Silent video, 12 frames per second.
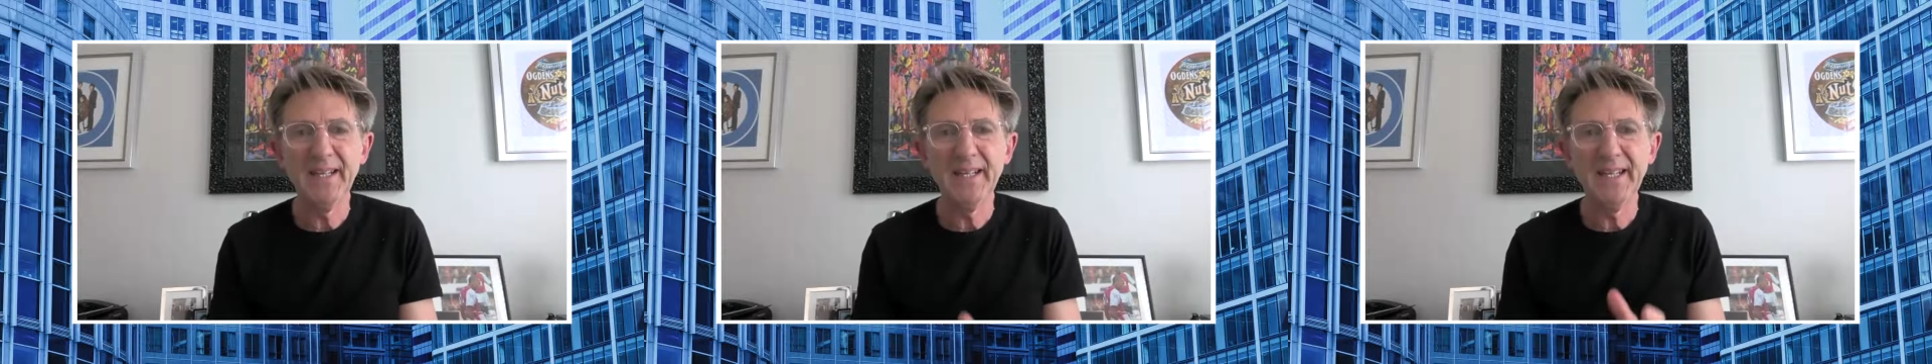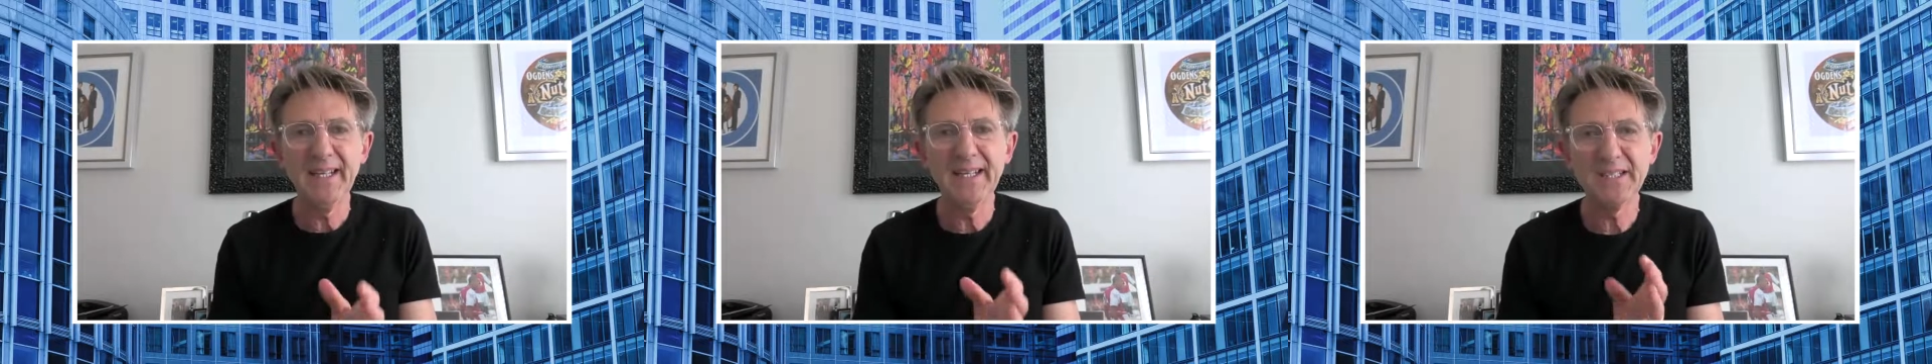
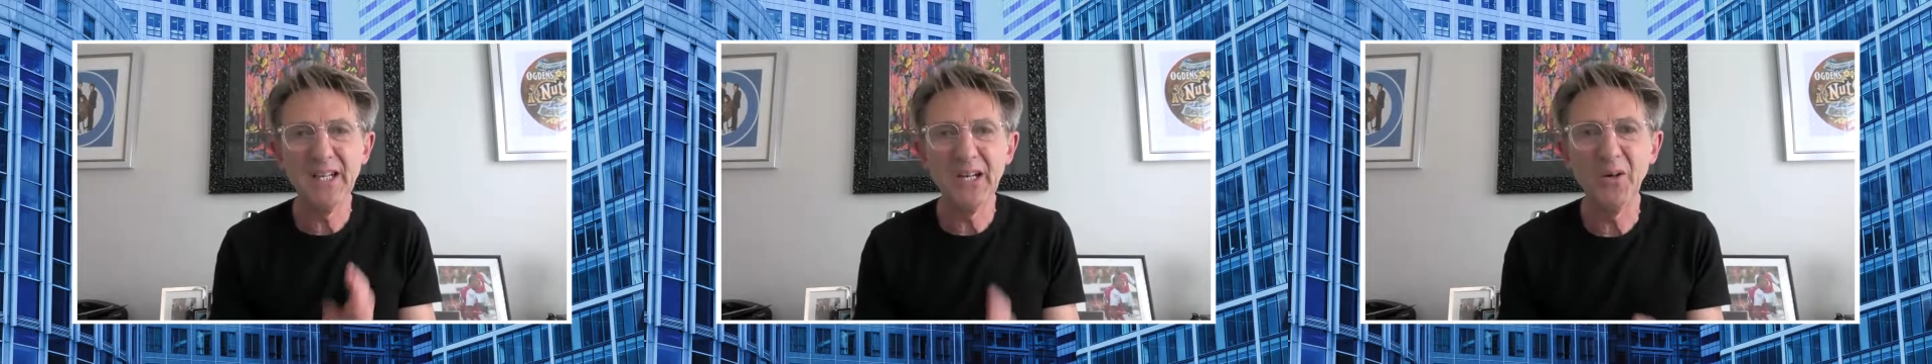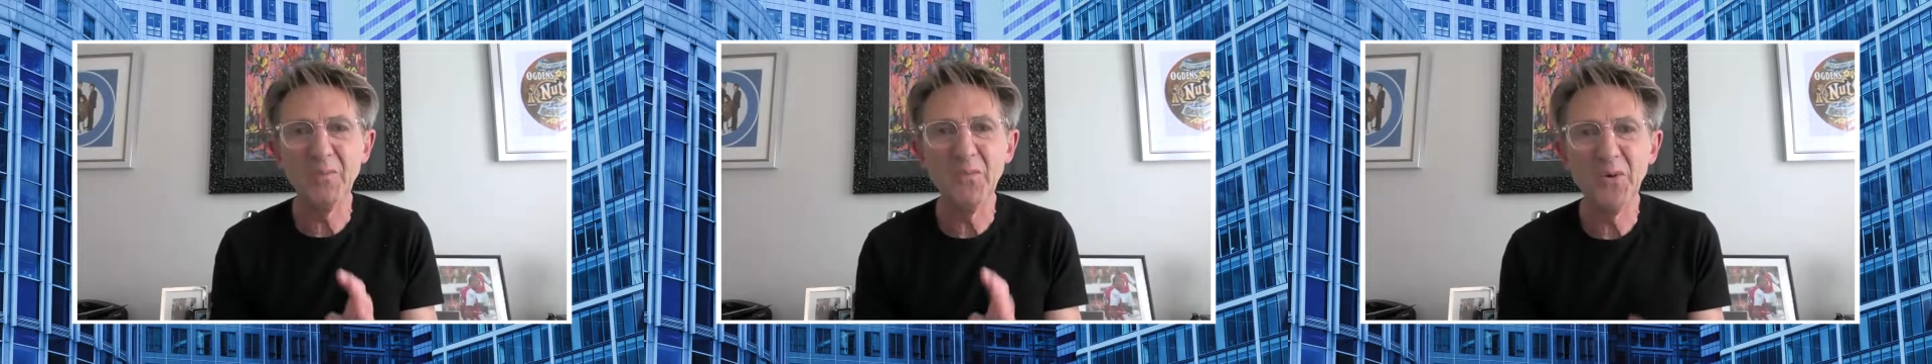it's a
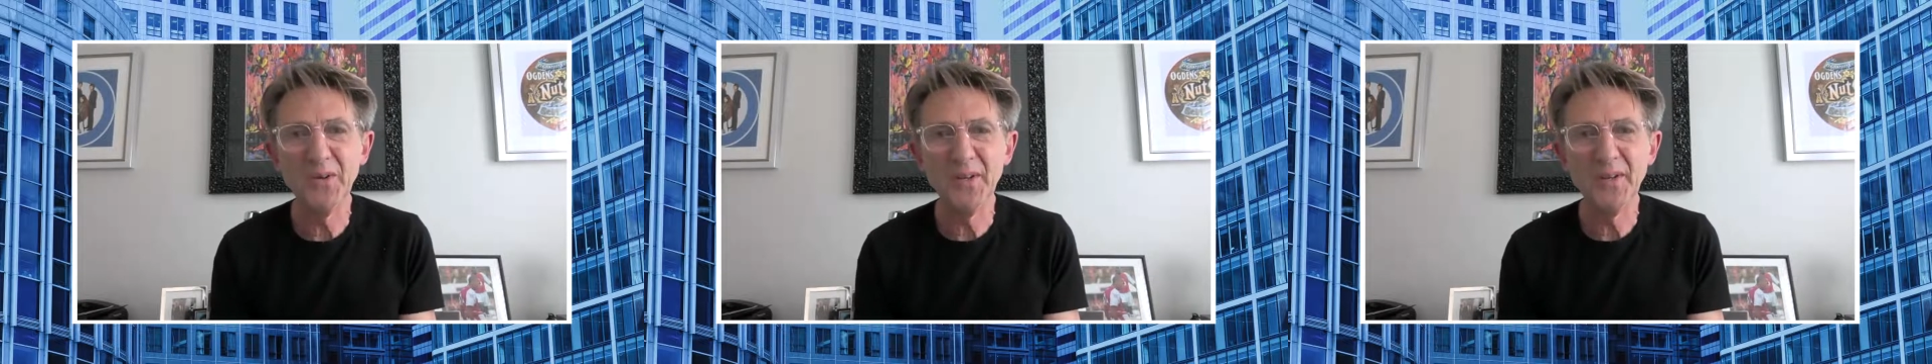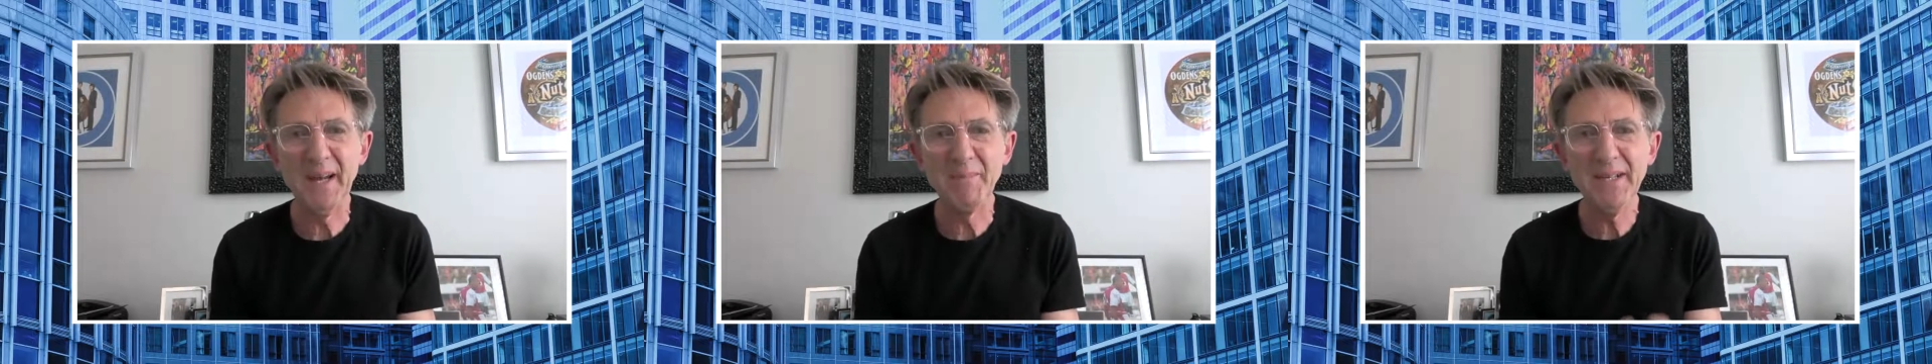lot more
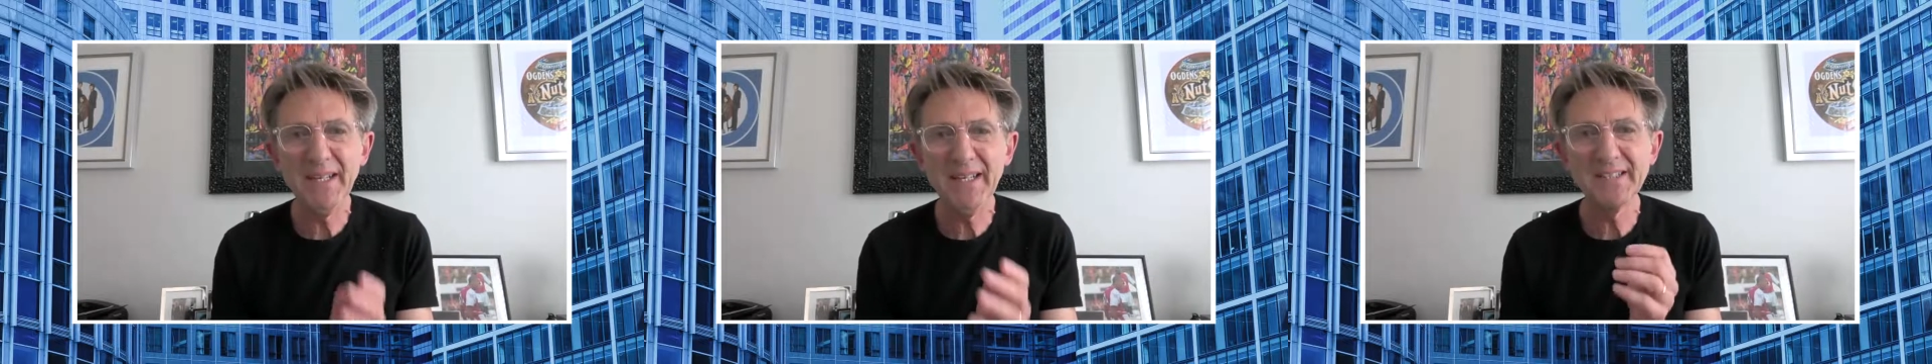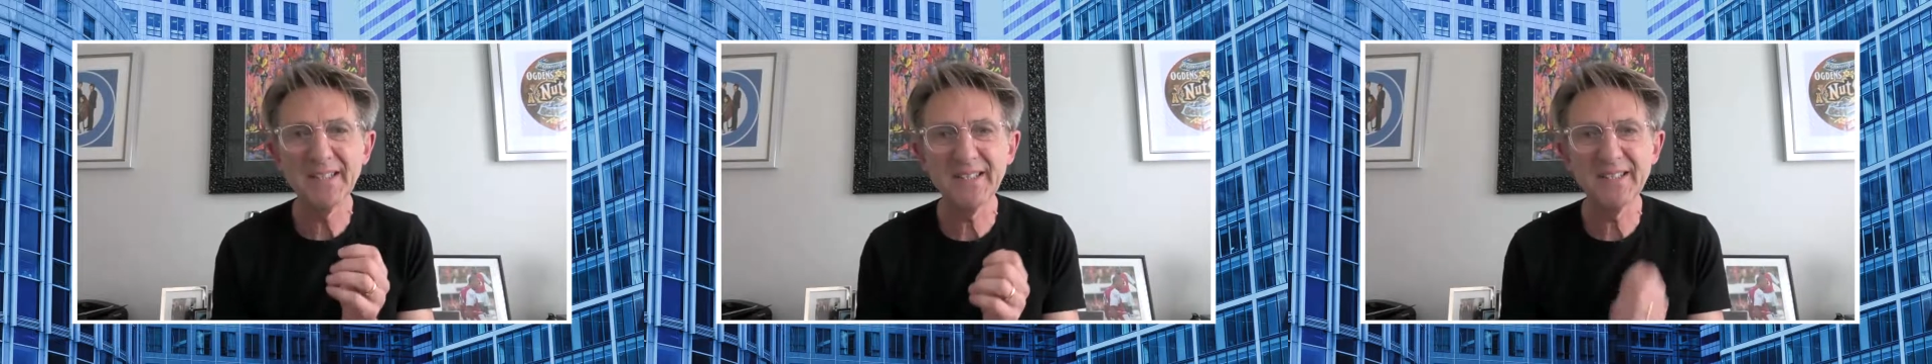than that. Being
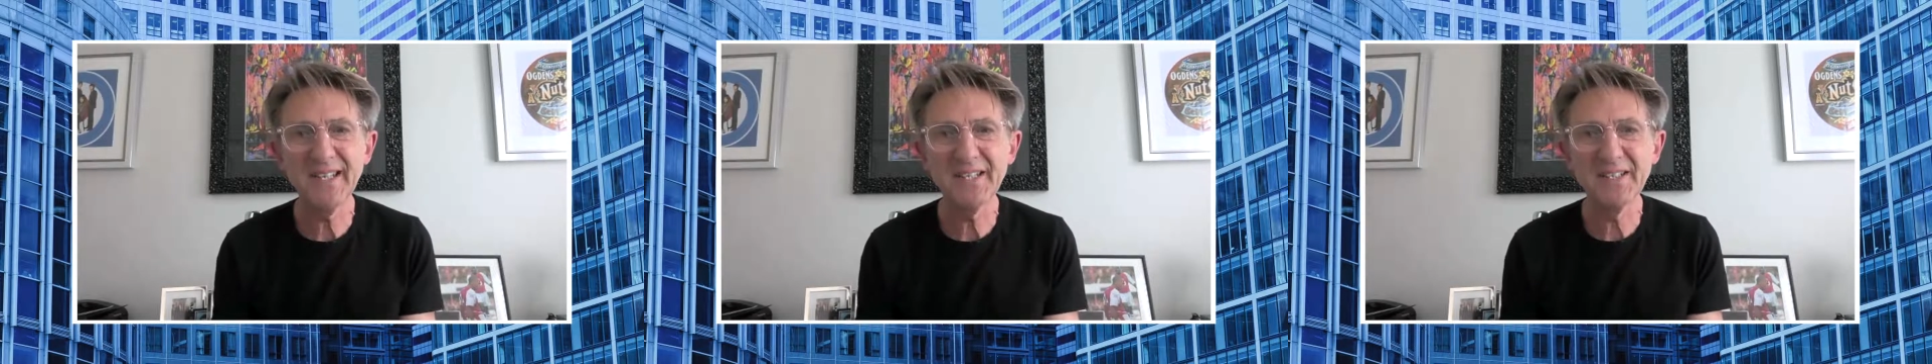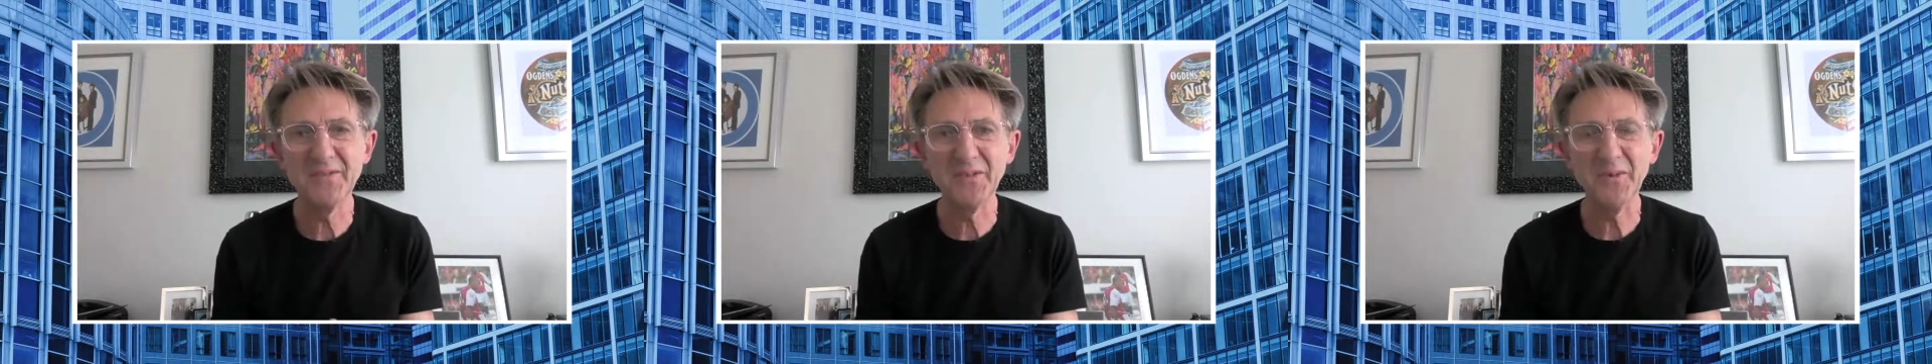
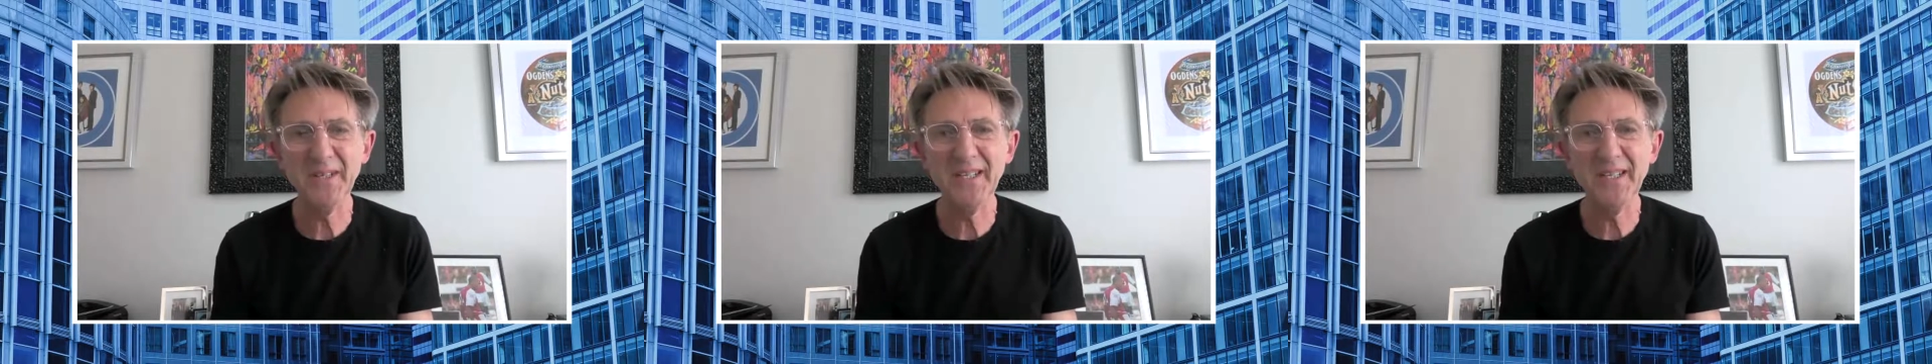successful